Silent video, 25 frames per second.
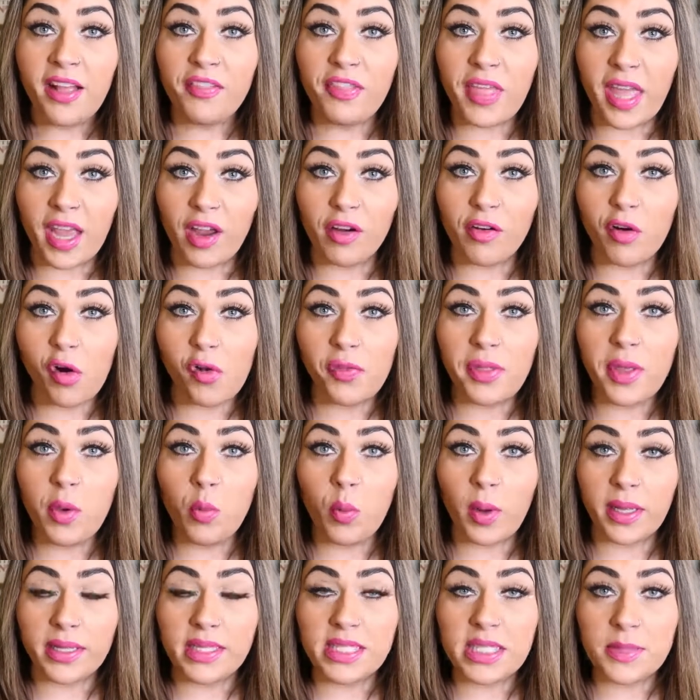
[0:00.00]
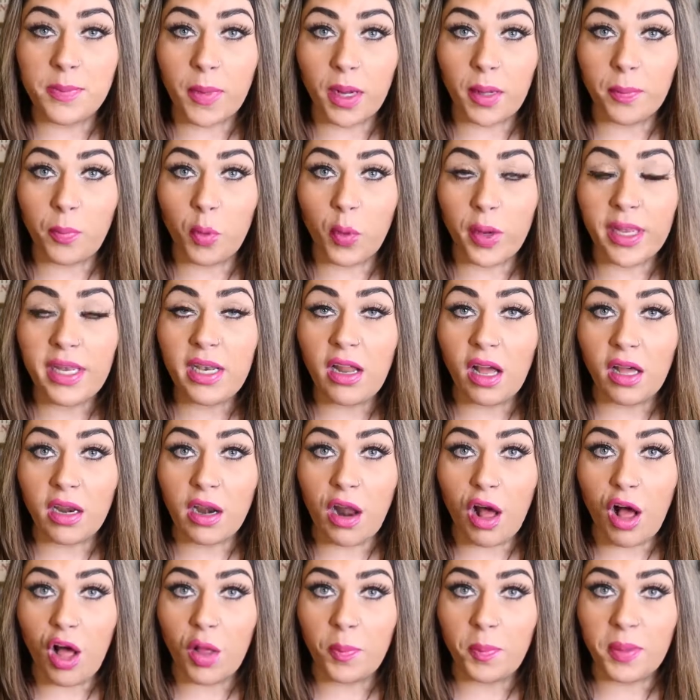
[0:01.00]
They are only one smart point on
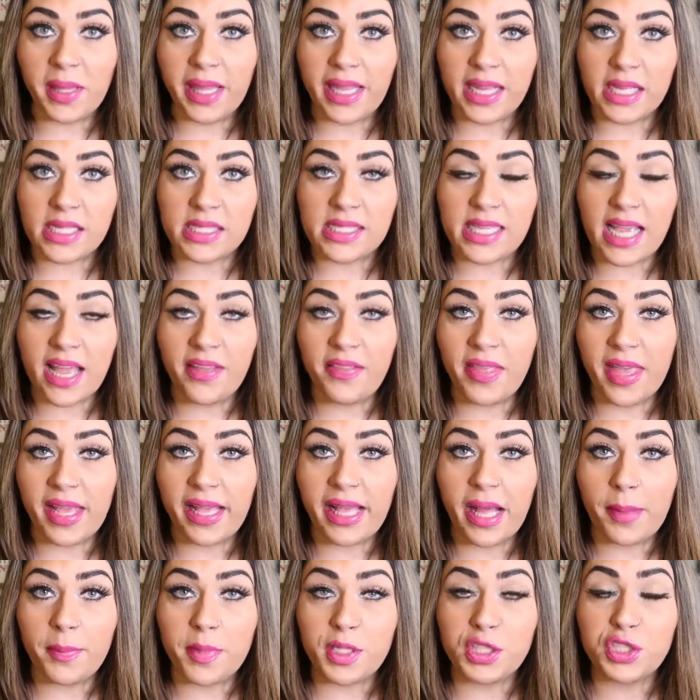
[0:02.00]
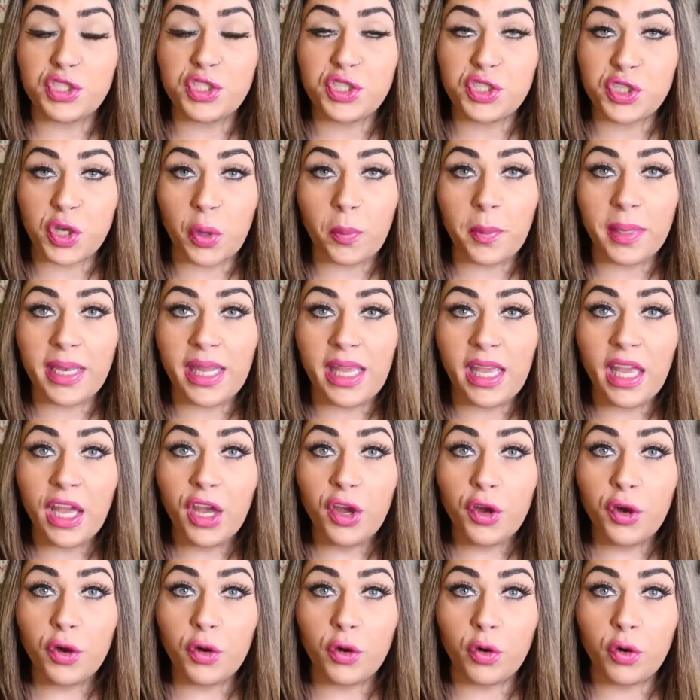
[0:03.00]
all plans and they come in so many